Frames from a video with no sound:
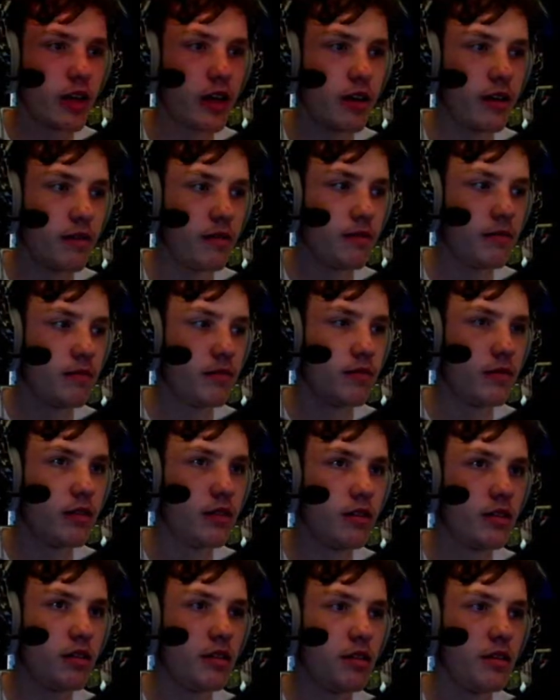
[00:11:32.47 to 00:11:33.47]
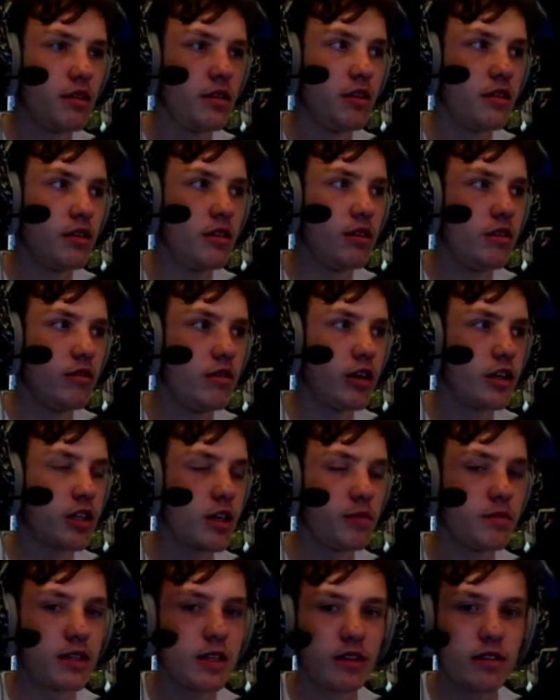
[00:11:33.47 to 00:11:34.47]
there. Right,
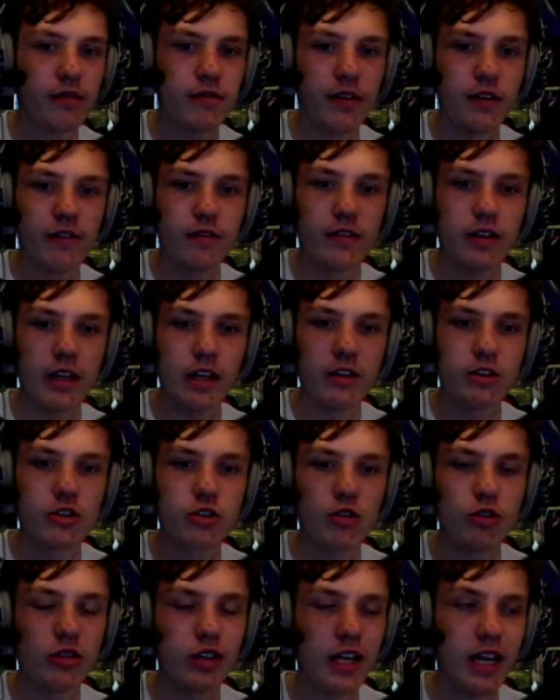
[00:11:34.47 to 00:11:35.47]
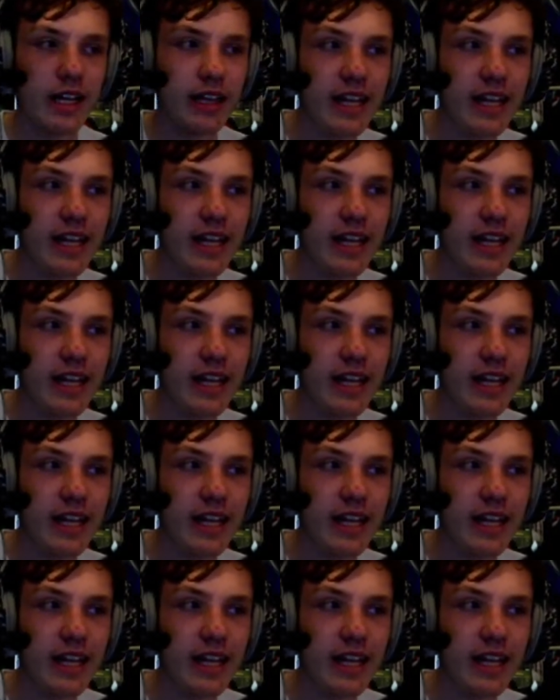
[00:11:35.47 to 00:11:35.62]
it comes down to 15 shortly,